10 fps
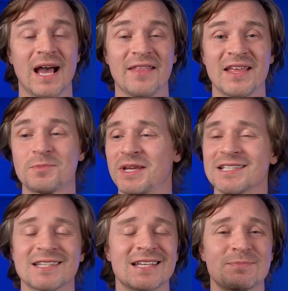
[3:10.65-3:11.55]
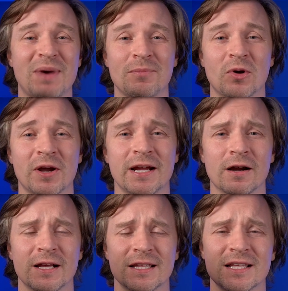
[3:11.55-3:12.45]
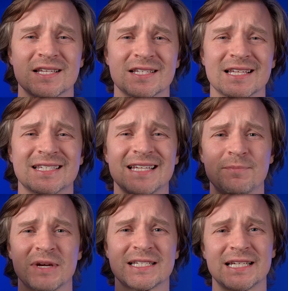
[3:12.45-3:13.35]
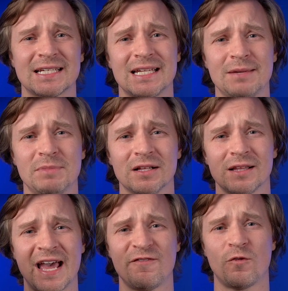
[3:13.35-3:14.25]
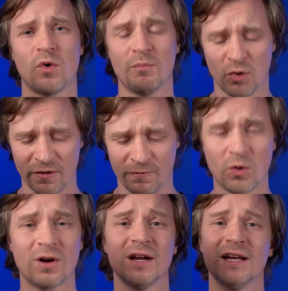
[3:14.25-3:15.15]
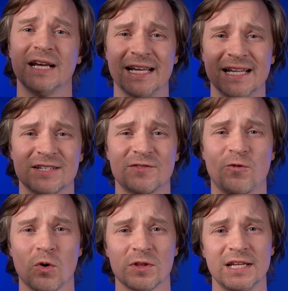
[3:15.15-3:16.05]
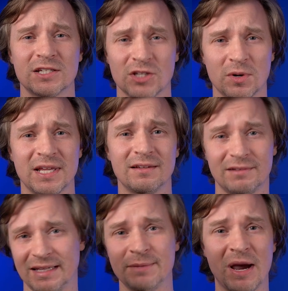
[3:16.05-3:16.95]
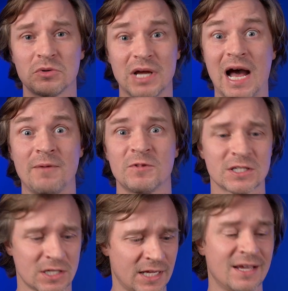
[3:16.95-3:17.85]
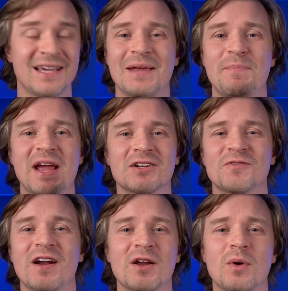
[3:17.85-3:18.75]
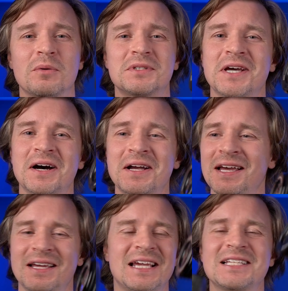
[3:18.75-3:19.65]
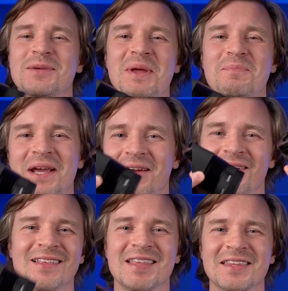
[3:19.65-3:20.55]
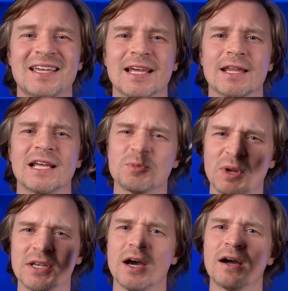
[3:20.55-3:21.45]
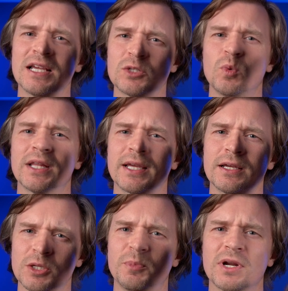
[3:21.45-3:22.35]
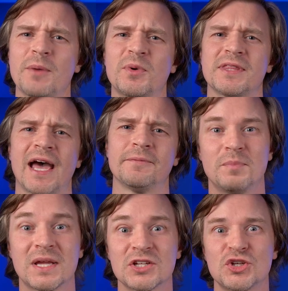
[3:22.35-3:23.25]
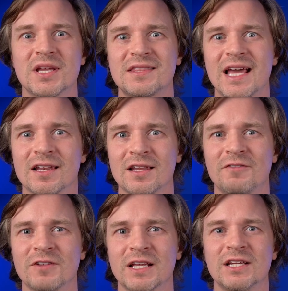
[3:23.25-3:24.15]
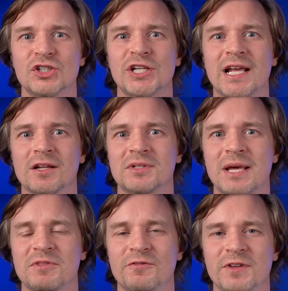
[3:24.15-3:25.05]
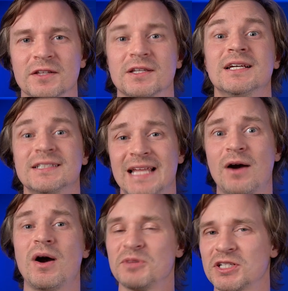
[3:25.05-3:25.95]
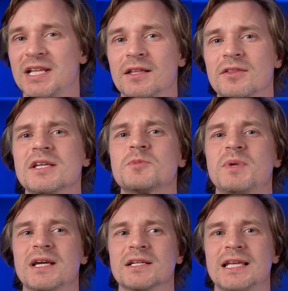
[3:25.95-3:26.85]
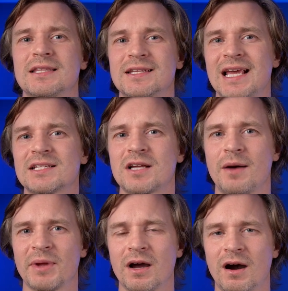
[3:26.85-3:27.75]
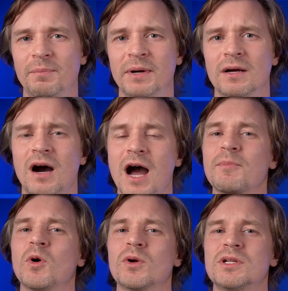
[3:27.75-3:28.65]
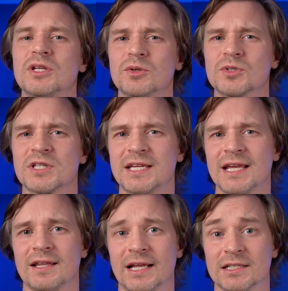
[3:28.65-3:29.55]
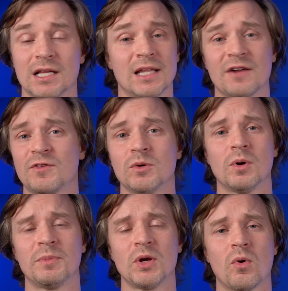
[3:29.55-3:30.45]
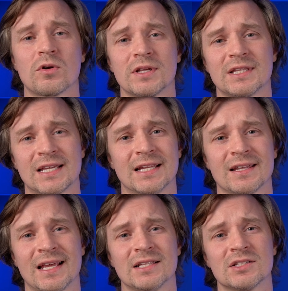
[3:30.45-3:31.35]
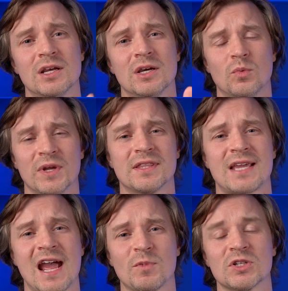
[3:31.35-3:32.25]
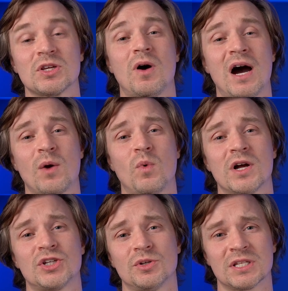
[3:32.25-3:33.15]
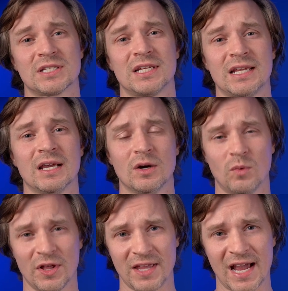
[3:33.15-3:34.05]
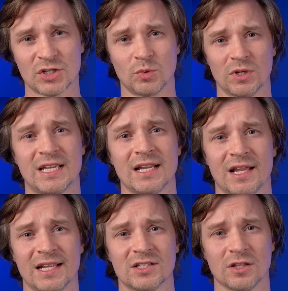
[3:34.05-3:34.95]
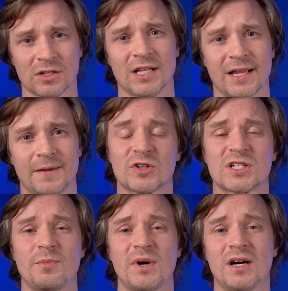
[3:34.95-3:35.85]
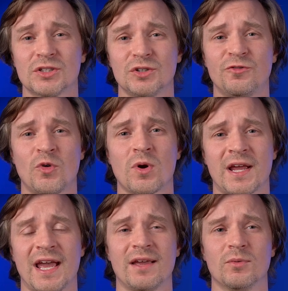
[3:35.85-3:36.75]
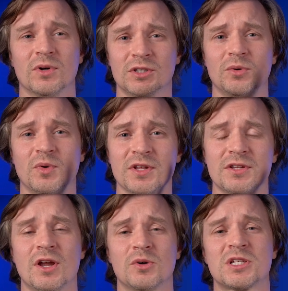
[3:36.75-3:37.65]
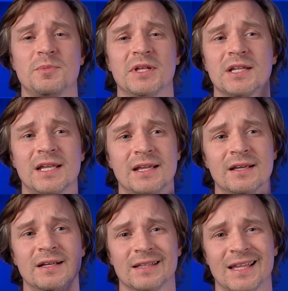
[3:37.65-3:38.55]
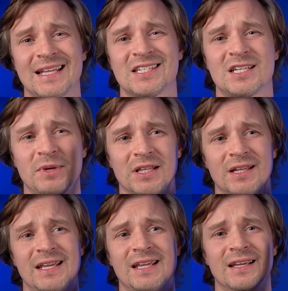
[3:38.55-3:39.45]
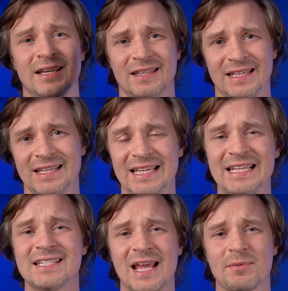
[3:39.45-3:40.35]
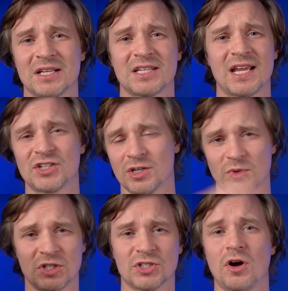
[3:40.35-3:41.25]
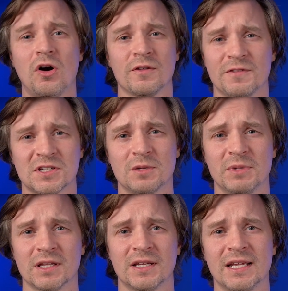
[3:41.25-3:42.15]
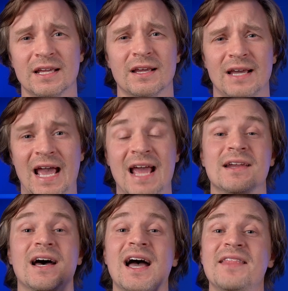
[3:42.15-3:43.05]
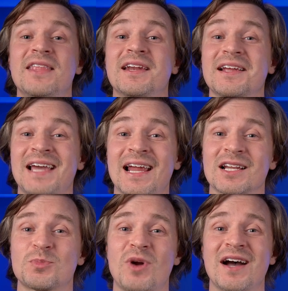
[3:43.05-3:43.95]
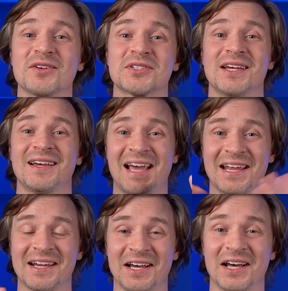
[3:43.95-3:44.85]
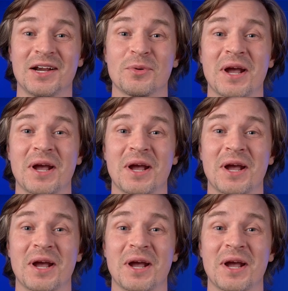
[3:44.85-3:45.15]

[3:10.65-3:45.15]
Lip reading: And that's because of this bad boy here. This is the Sigma 16mm f1.4. It is for the Sony E-mount, obviously. It pairs very well with Doug. He's a bit bigger than the kit lens, but Doug is willing to put up with that because you get that lovely shallow depth of field. Now, I'm just telling you this because in the test coming up, I'm going to use the kit lens. A lot of you will be ordering the kit lens with the camera, so I want you to see what the actual kit lens looks like. First up, I'll do 4K. We'll do it with no stability, lens stability, the E stabilization, which is all of the stability, and then Catalyst Browse. Here we